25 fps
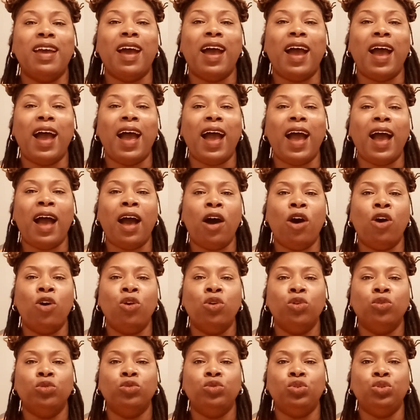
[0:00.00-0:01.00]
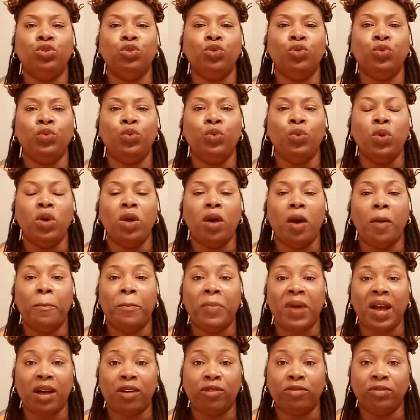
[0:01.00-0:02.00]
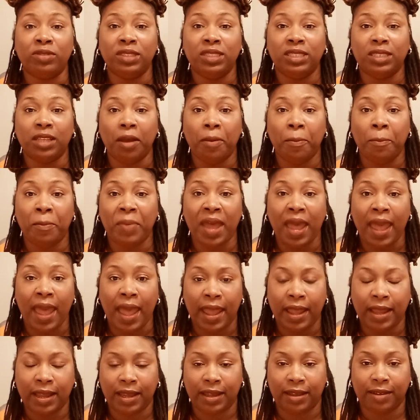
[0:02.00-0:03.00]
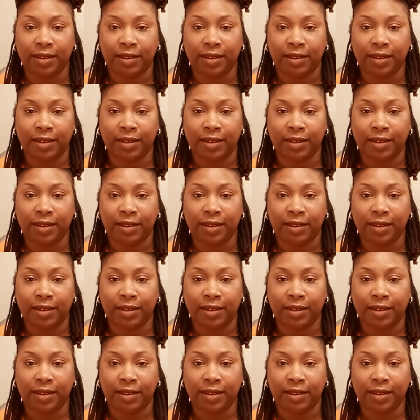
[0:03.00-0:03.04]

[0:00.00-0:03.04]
how to bounce back.